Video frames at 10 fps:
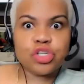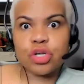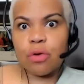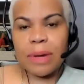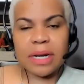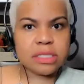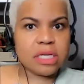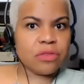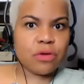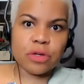should know about a
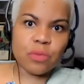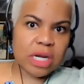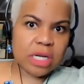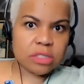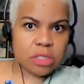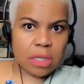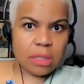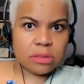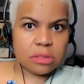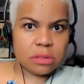ten thirty-one
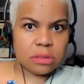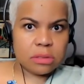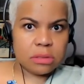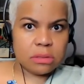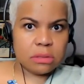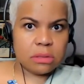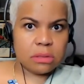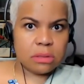exchange. Mm-hmm.